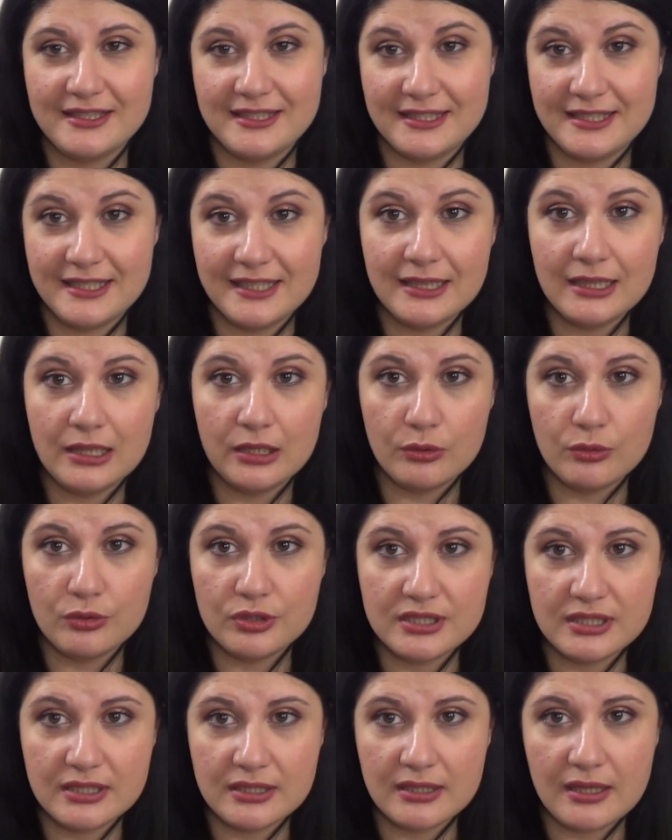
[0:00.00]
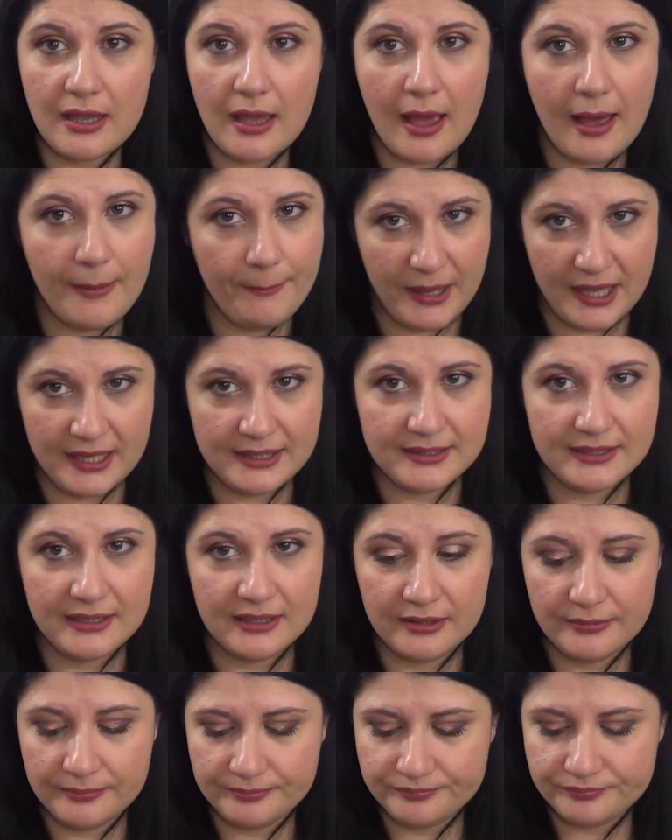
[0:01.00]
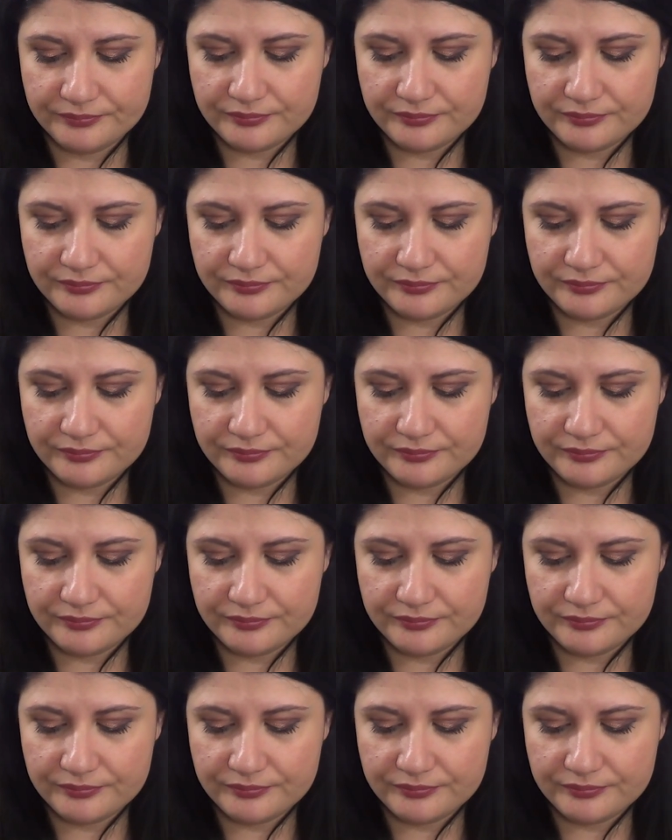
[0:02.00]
and still looks amazing.